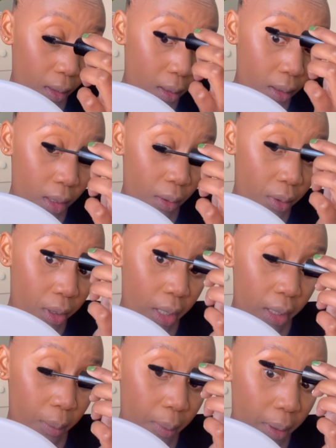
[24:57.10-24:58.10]
they were
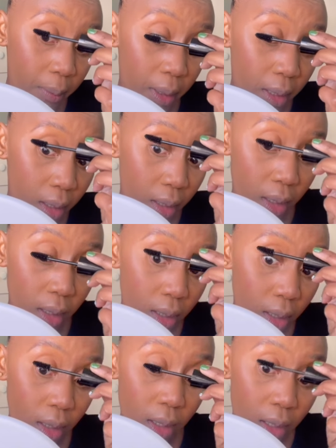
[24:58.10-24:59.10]
like baby
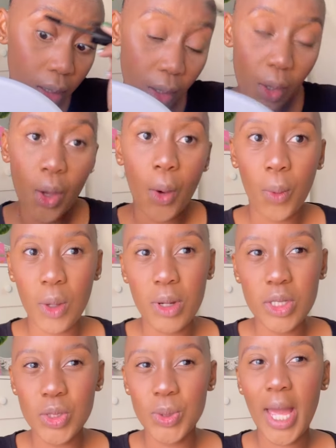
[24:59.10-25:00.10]
we
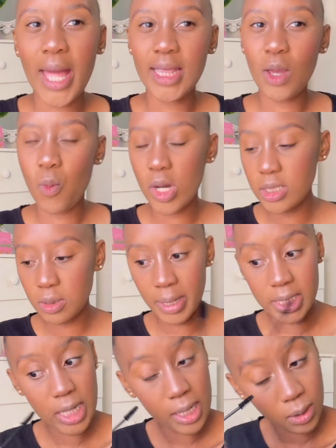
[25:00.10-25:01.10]
want you and they watched my
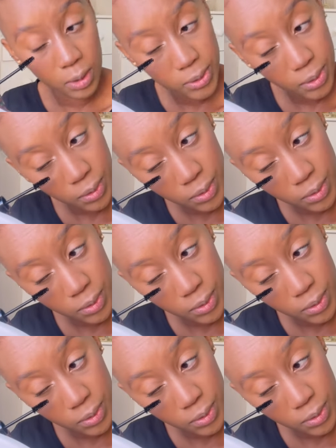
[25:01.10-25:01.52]
channel also